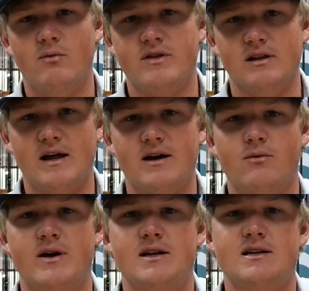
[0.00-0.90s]
It's a
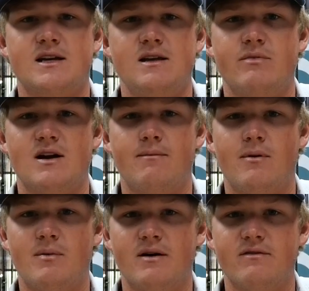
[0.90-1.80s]
lightweight to keep it up
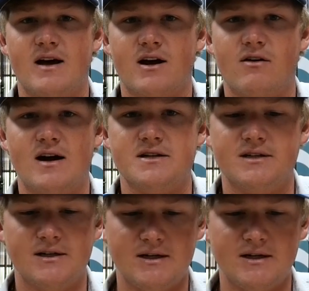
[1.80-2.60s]
above that grass.